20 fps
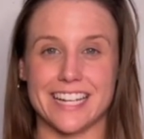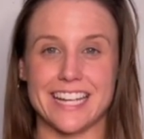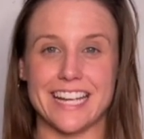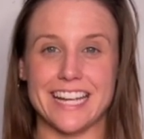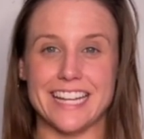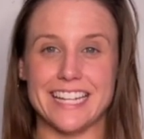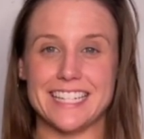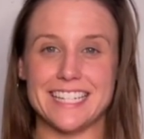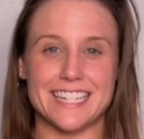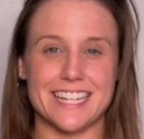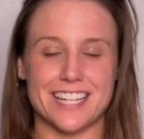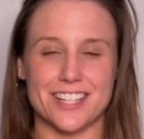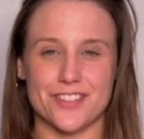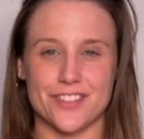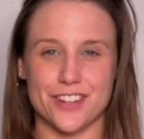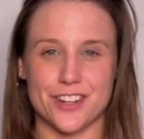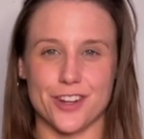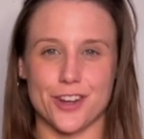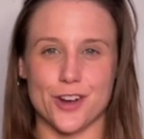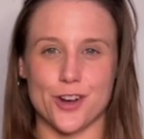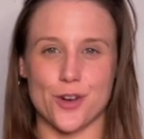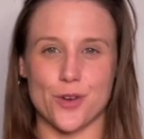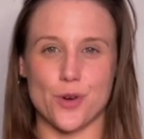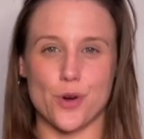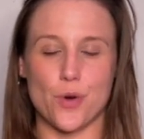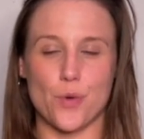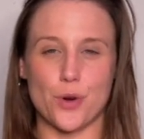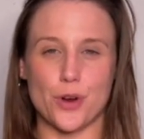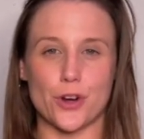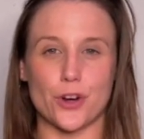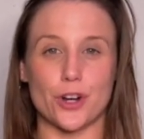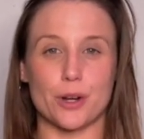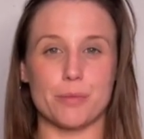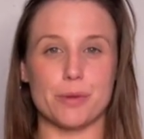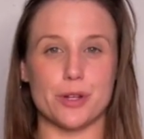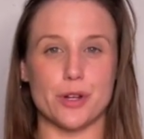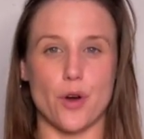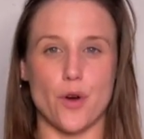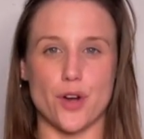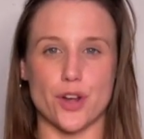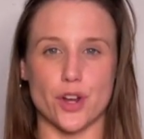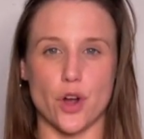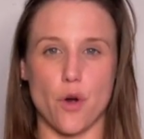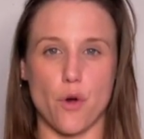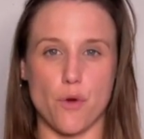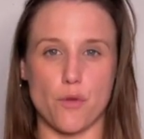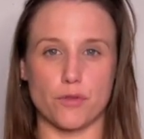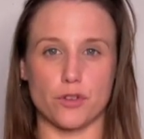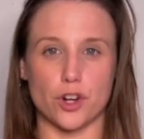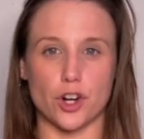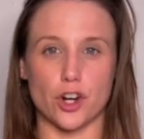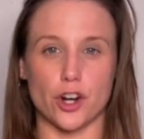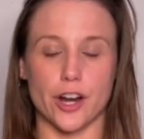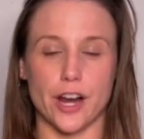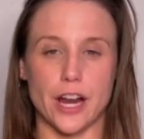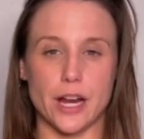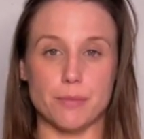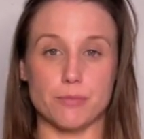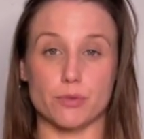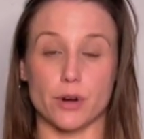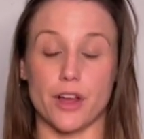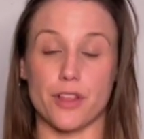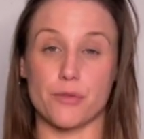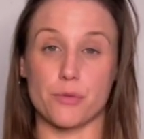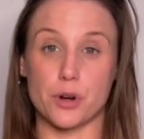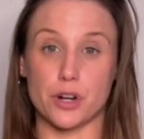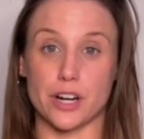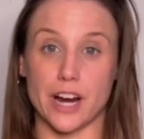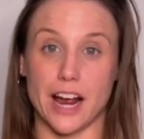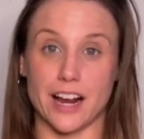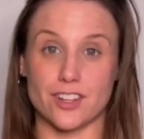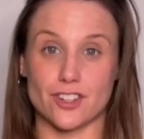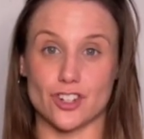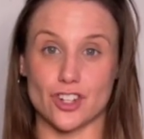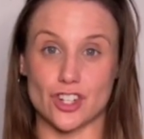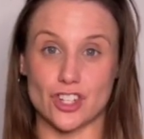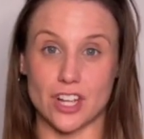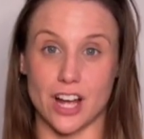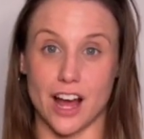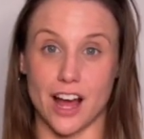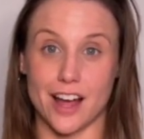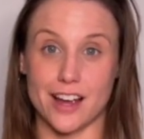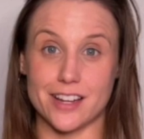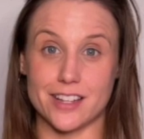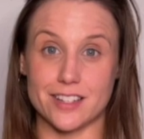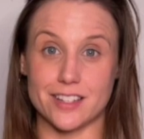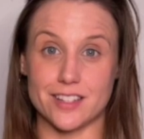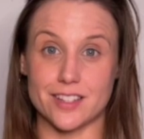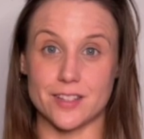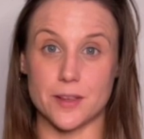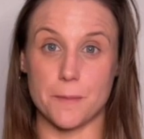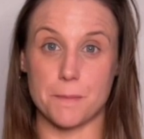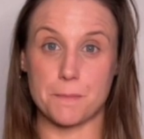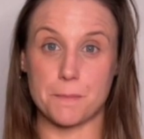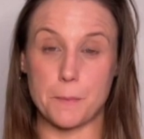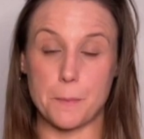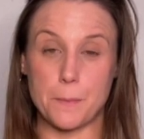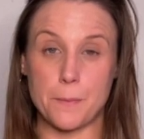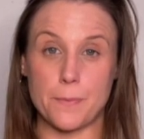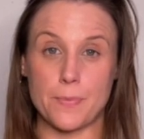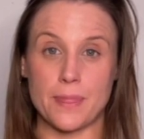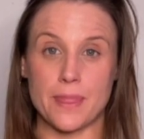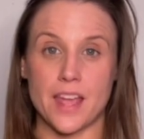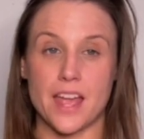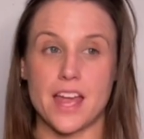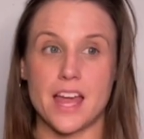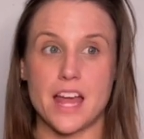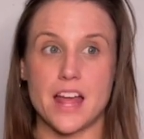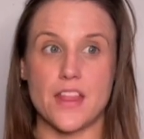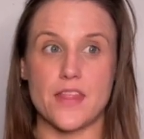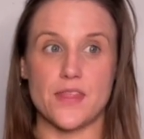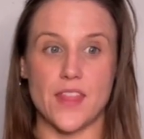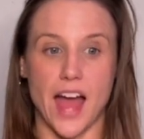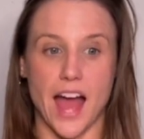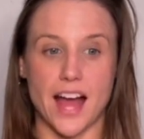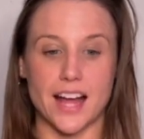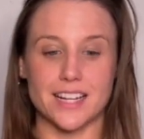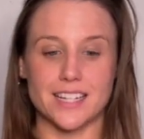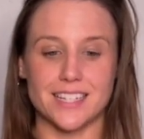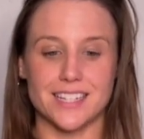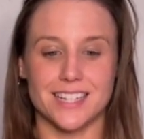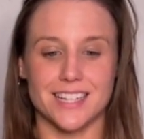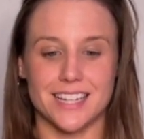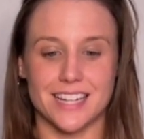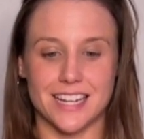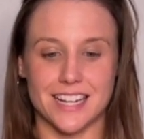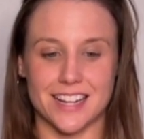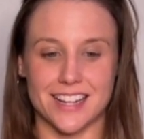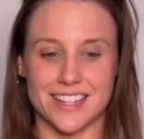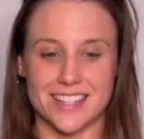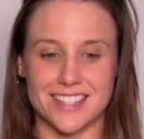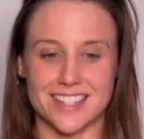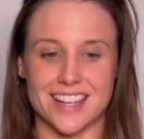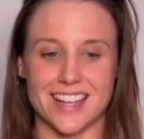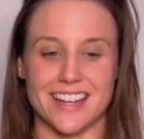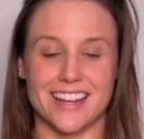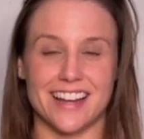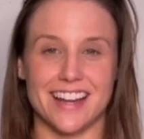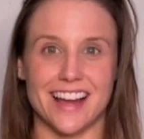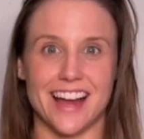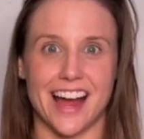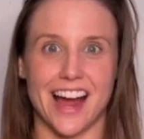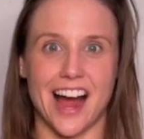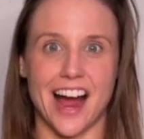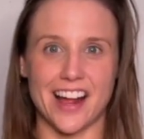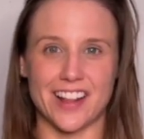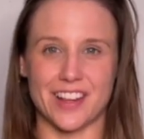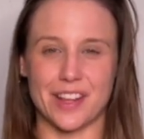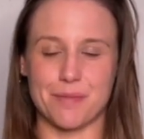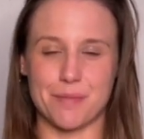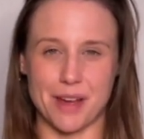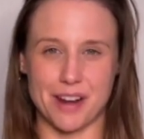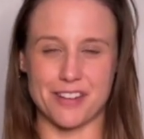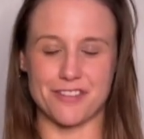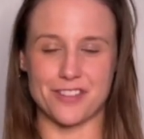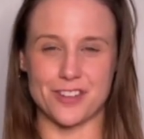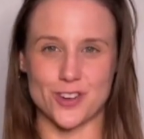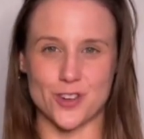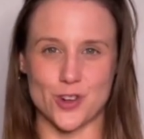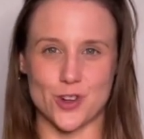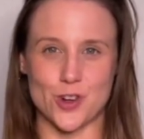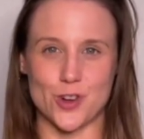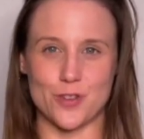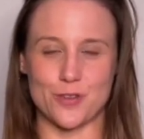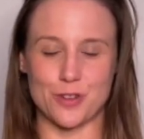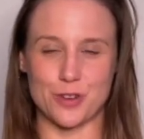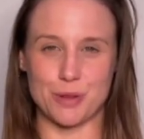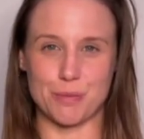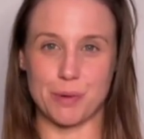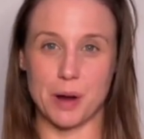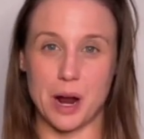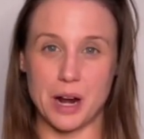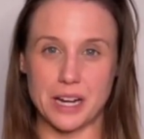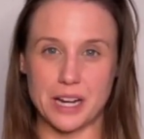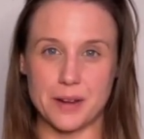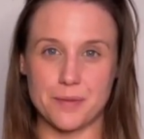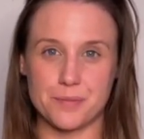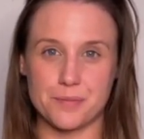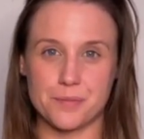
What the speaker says: In today's video, we are going to be going over a breathwork exercise that is highly beneficial for the body